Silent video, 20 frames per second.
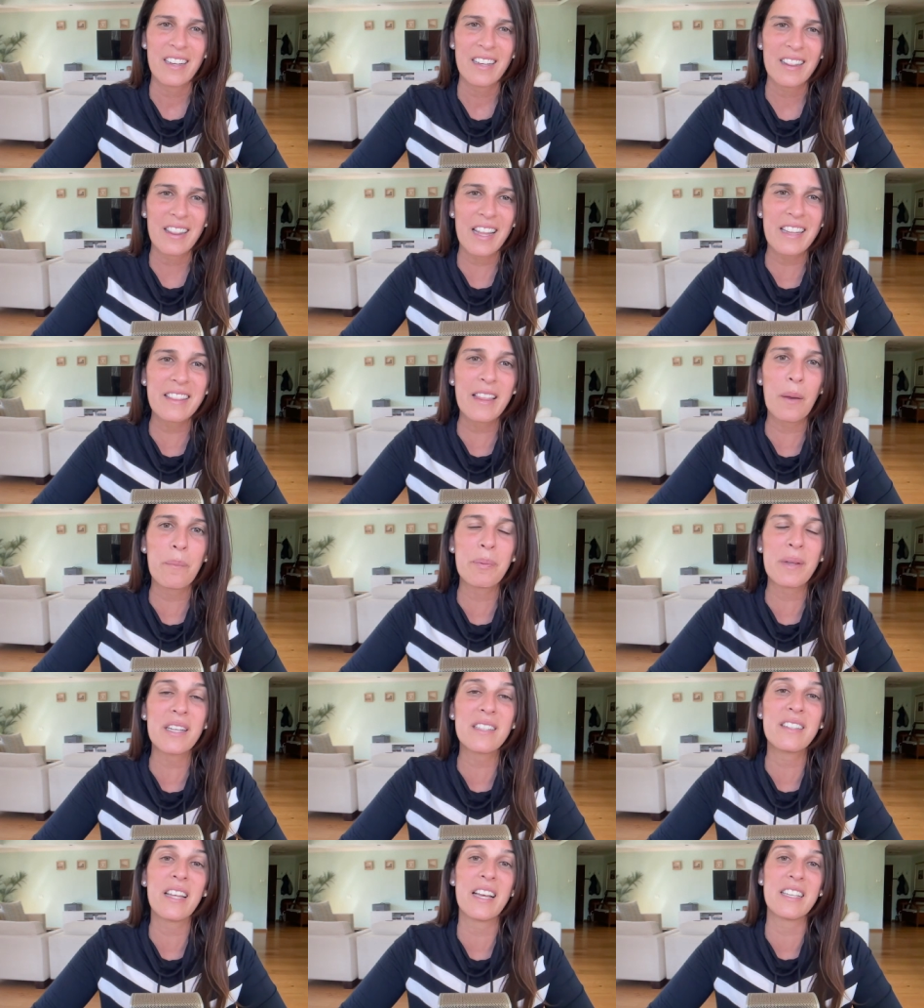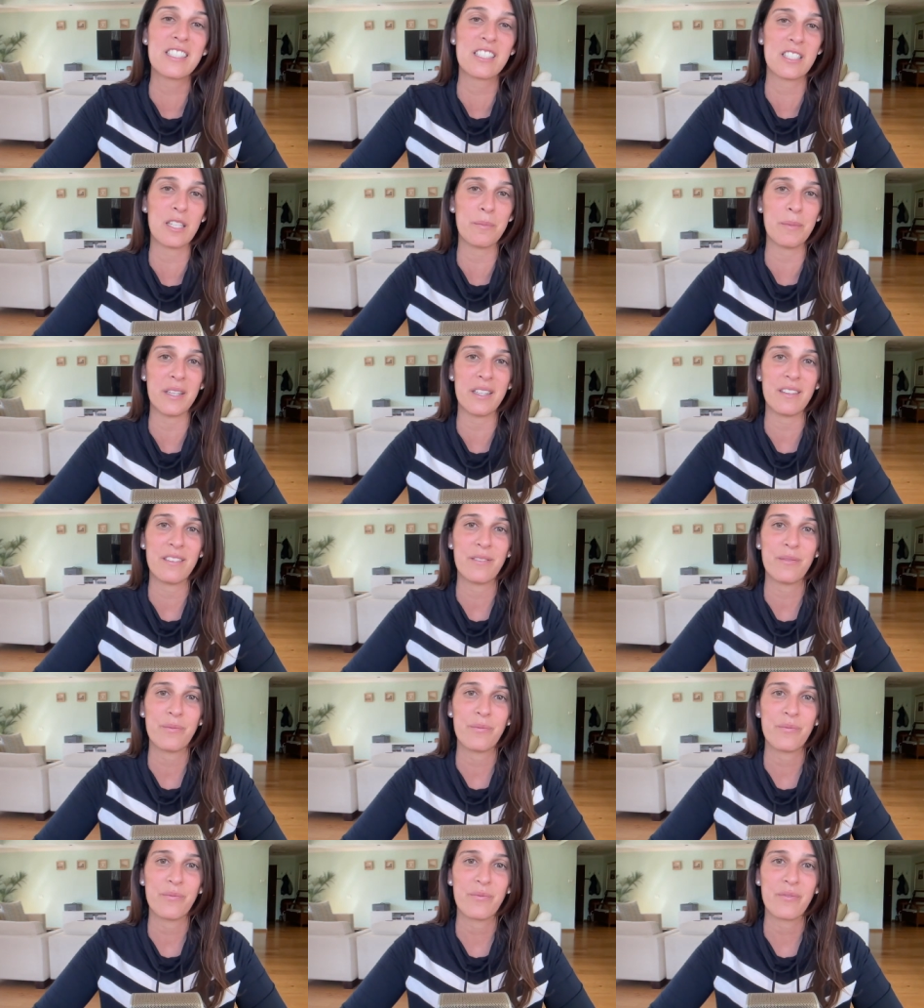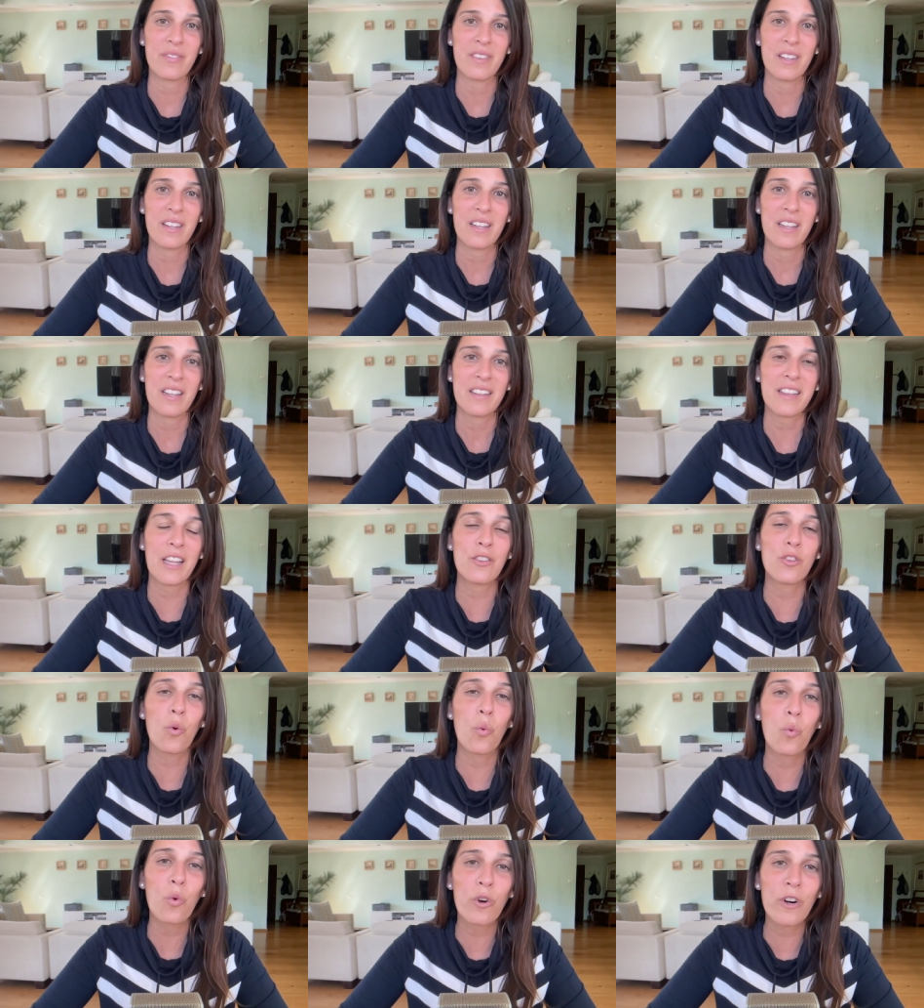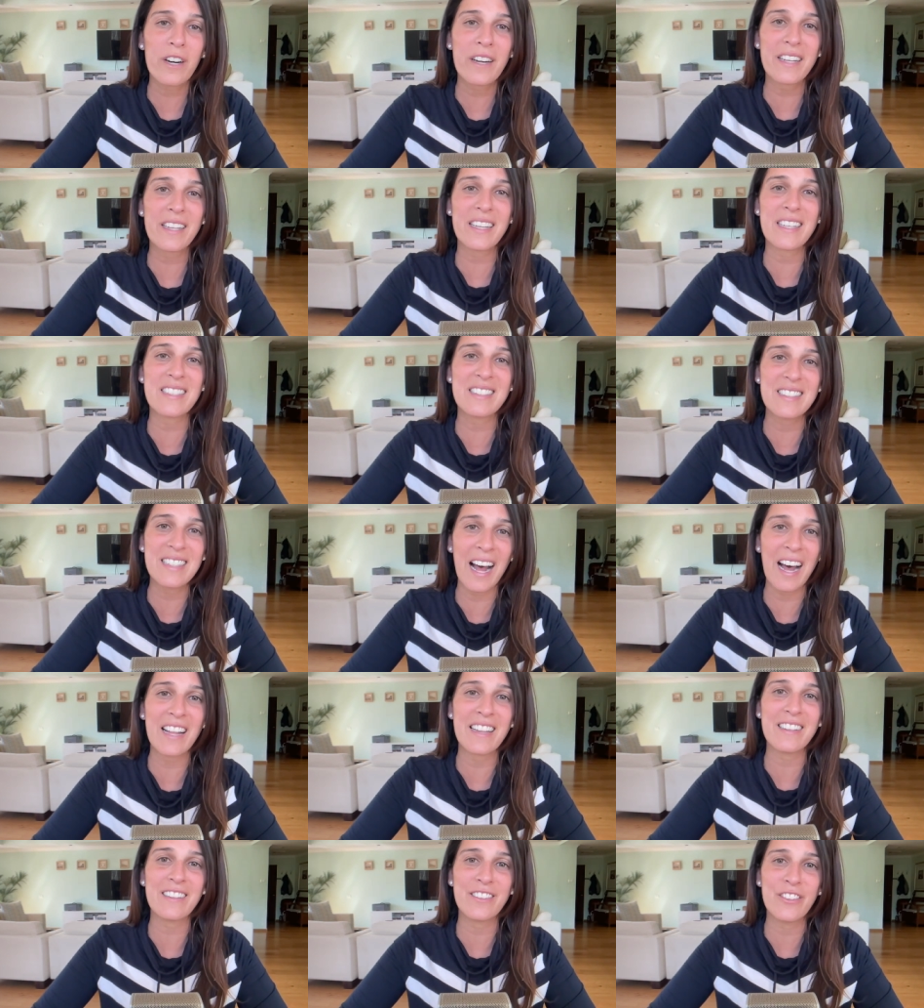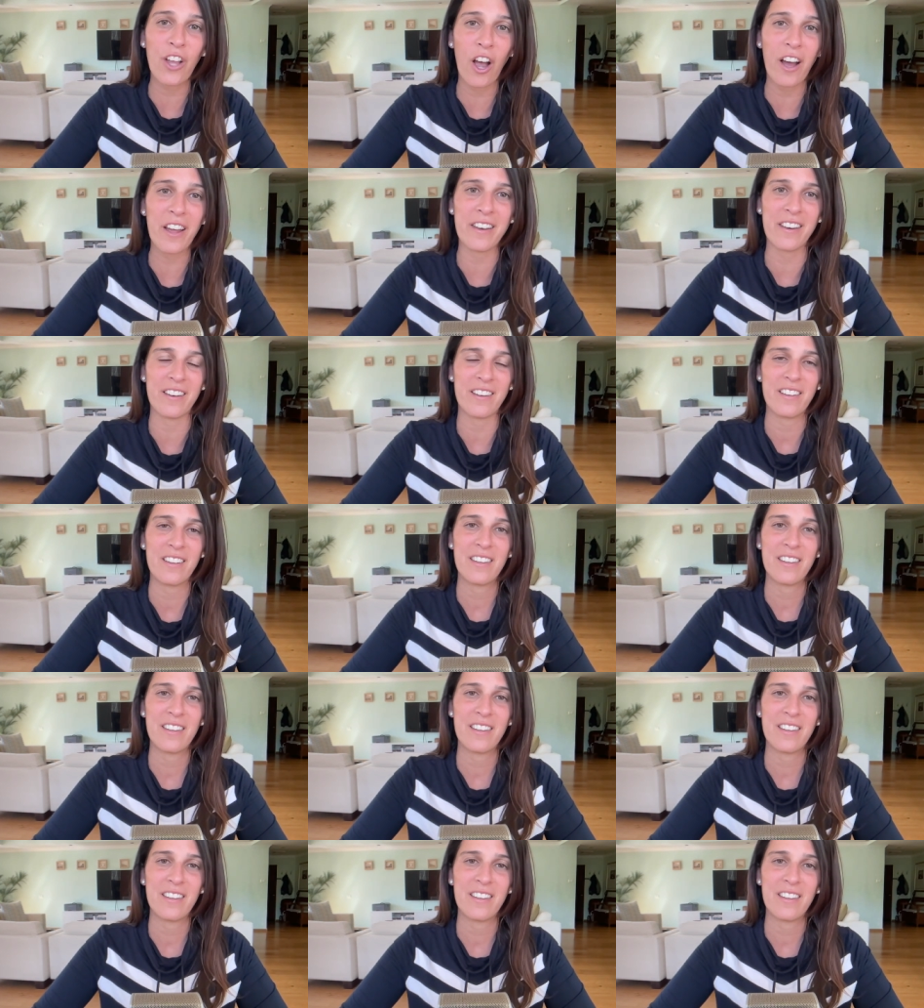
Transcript: let that be a testament that the work is not done